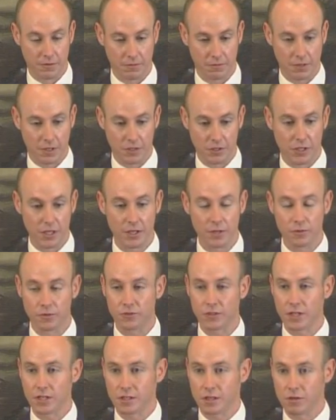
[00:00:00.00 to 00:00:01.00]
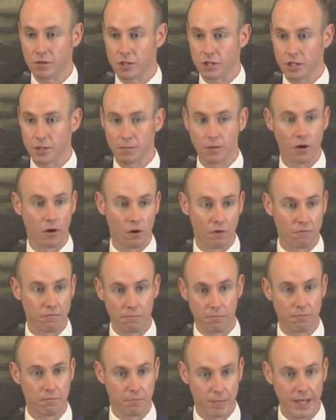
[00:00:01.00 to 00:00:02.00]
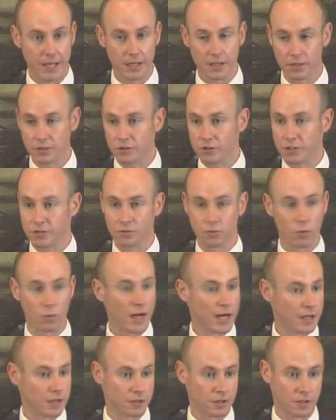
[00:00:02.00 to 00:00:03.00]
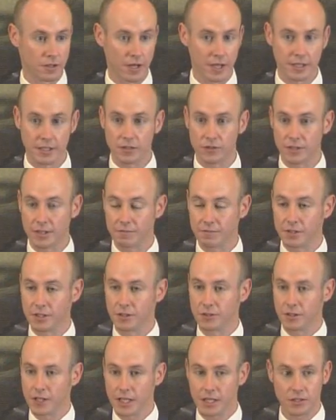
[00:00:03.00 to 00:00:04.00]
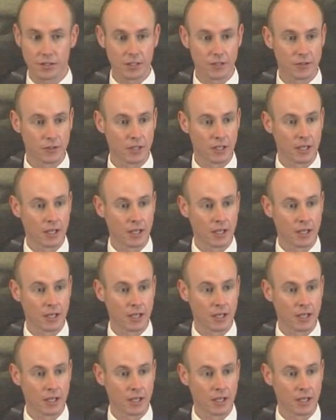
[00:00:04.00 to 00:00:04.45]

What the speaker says: continued state ownership of big industries well into the 1970s and 80s.